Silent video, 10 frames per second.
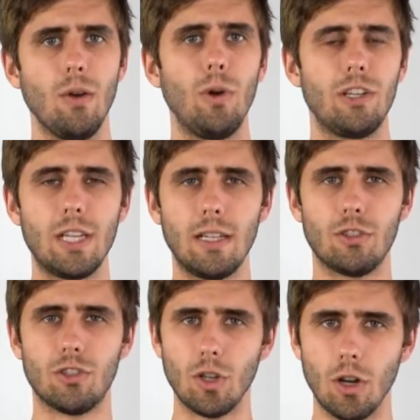which then
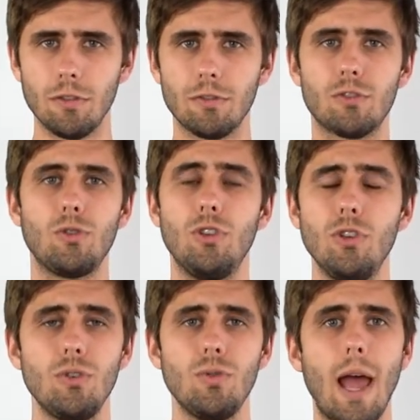serves to
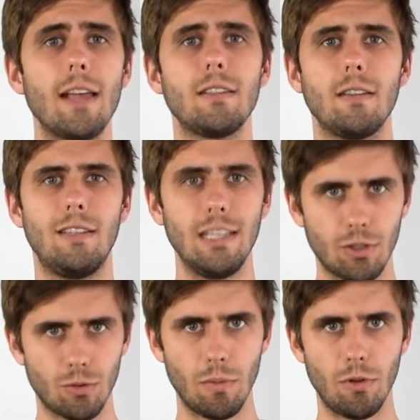you as a
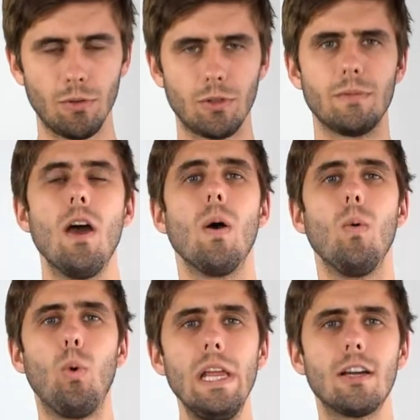distributor.
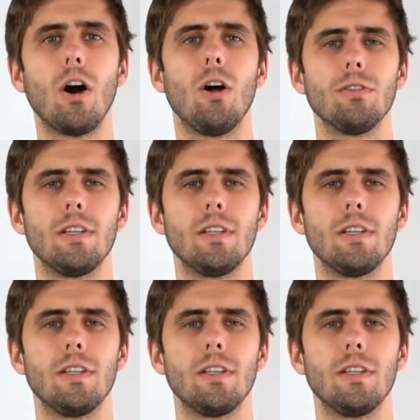We call